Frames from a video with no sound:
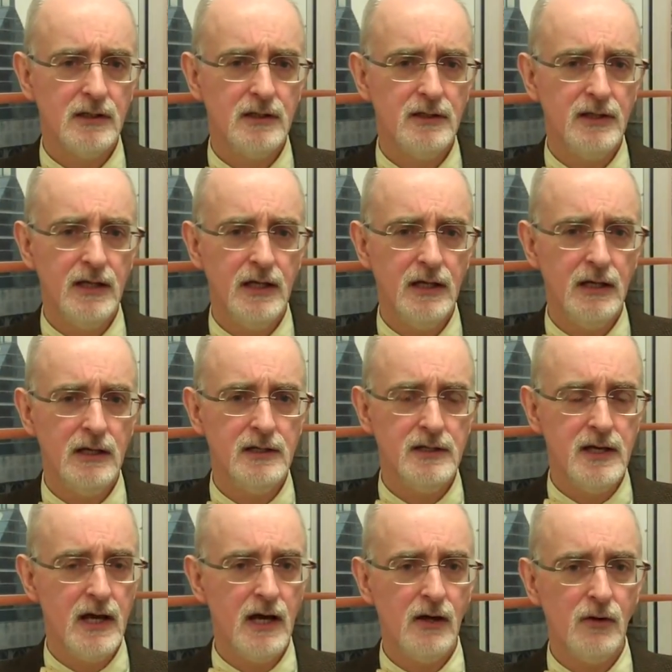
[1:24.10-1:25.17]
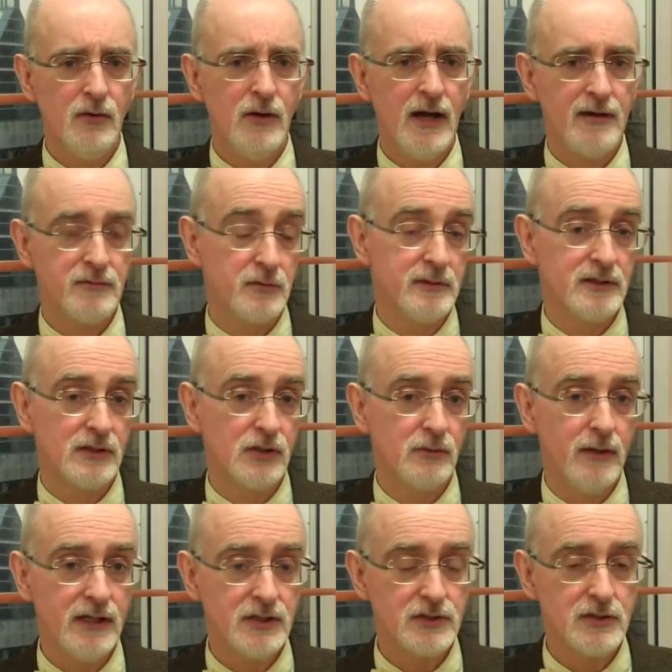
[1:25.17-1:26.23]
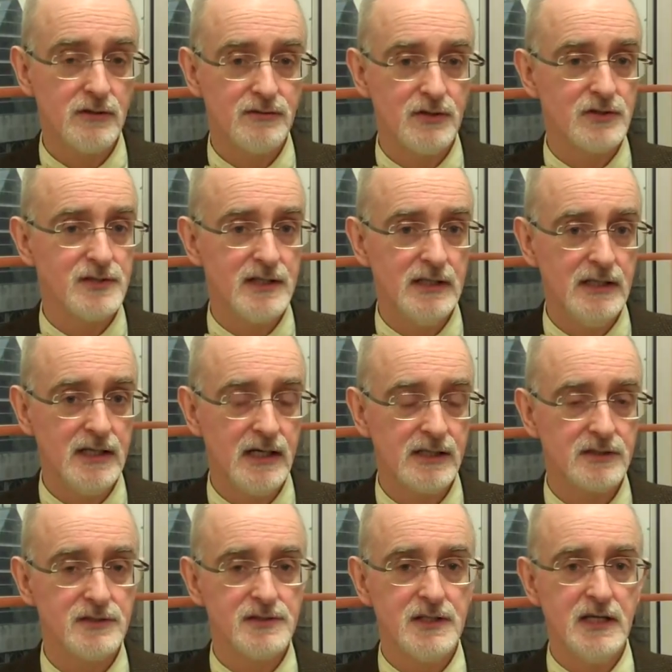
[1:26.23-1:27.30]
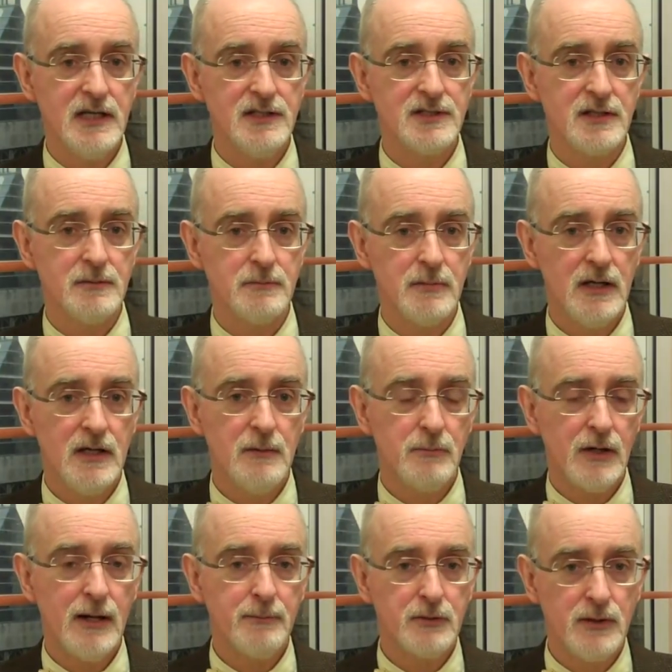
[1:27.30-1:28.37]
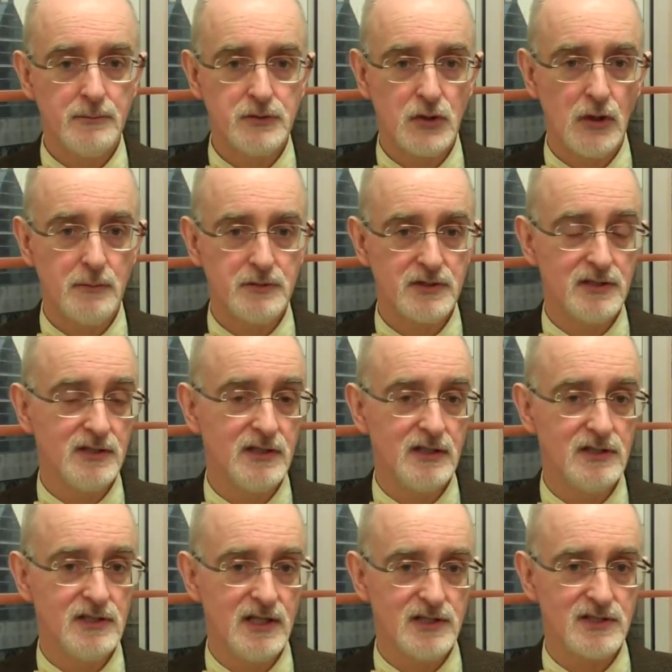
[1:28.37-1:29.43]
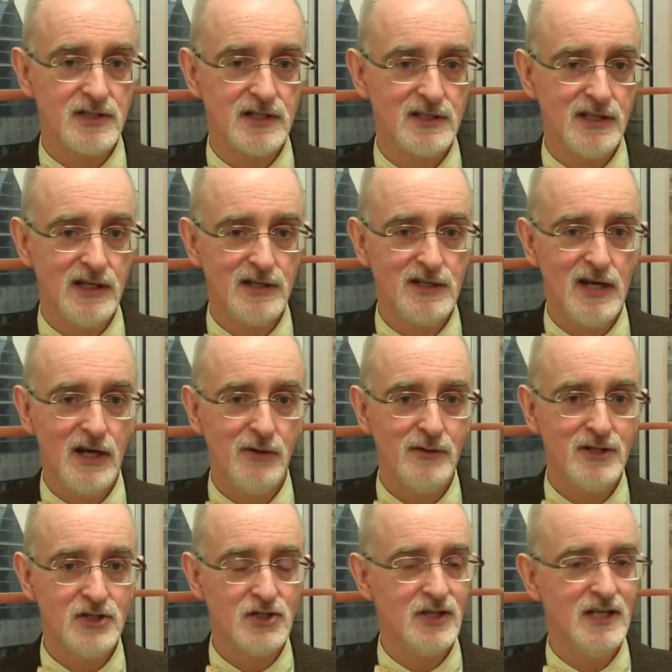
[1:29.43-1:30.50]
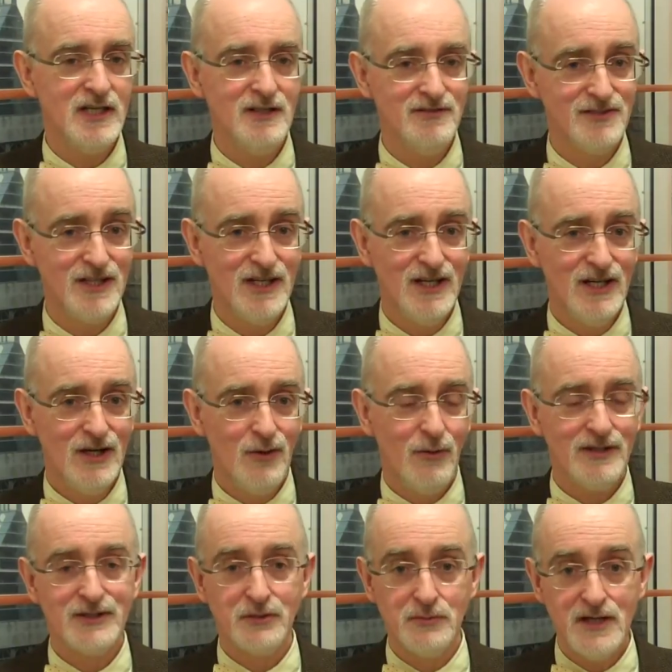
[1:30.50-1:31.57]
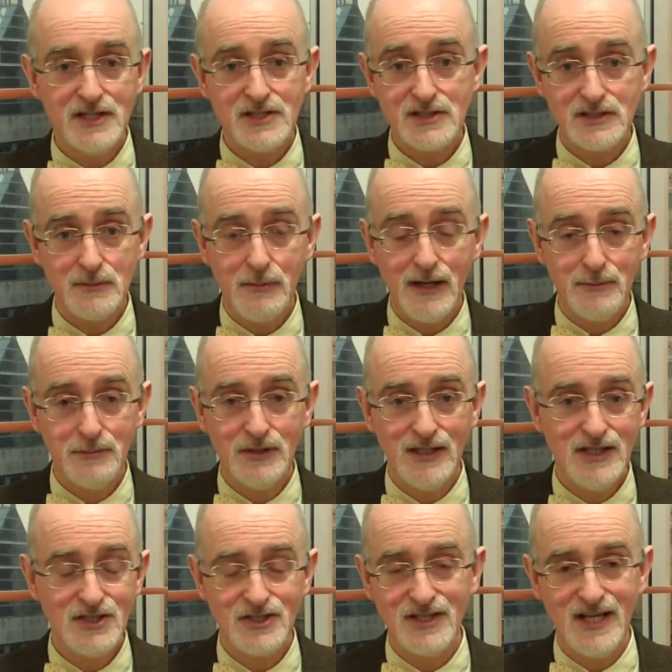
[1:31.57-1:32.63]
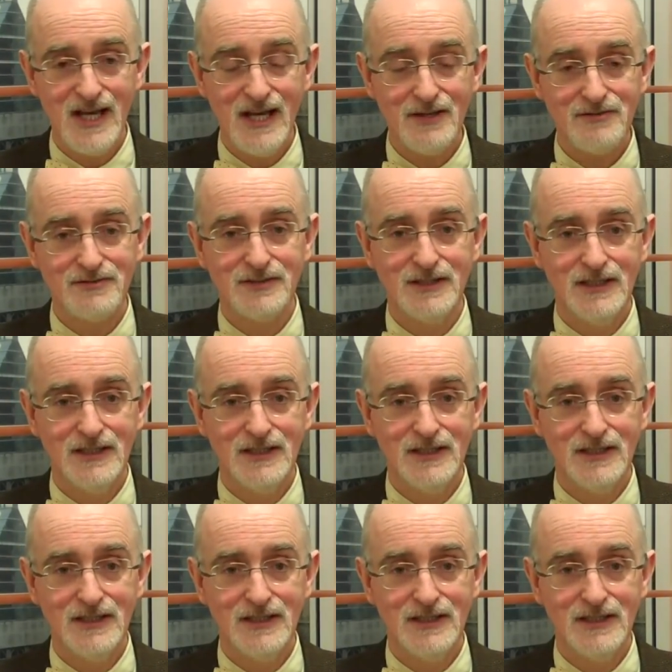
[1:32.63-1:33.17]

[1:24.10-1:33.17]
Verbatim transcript: they now, after with correction of their celiac disease and proper absorption of the intestine, they had now achieved what the rest of the population have?